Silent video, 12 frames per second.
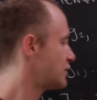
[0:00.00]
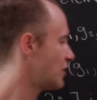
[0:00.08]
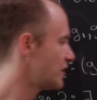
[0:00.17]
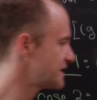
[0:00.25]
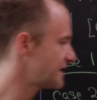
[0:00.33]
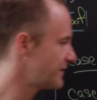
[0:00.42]
So
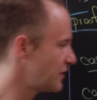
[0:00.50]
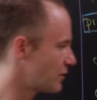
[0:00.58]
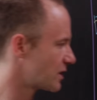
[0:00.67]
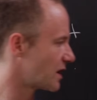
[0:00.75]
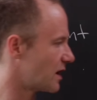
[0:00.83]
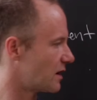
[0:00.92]
notice if you
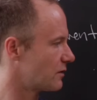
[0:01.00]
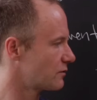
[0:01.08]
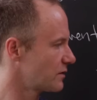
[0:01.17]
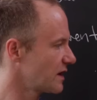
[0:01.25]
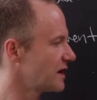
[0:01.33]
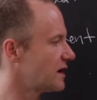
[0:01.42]
were to
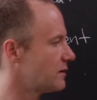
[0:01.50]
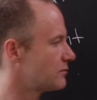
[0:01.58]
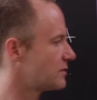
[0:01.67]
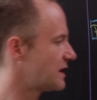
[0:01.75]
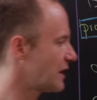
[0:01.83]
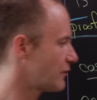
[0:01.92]
really
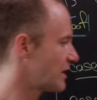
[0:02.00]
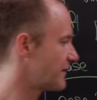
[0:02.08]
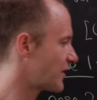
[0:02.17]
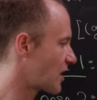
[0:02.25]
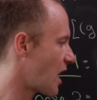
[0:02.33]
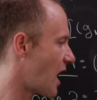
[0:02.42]
get rid
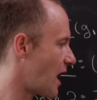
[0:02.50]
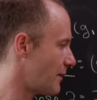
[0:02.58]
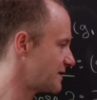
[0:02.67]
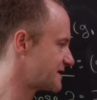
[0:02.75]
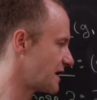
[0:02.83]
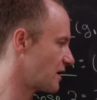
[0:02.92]
of the
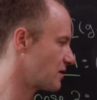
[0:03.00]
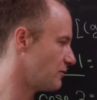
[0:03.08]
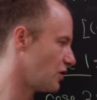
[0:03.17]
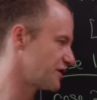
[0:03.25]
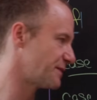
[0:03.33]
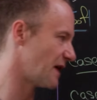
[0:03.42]
commas there and
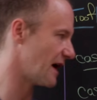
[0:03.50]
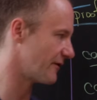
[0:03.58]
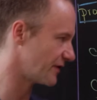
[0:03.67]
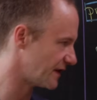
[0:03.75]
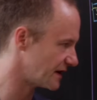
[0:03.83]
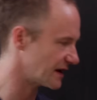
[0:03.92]
multiply
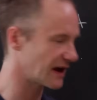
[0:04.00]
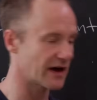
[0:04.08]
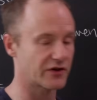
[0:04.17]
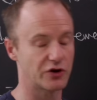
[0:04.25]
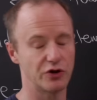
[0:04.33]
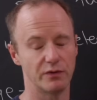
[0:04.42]
everything
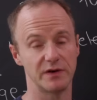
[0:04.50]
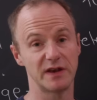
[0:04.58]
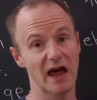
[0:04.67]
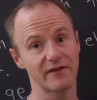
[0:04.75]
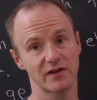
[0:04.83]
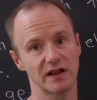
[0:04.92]
together, you would
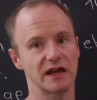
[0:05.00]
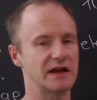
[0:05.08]
definitely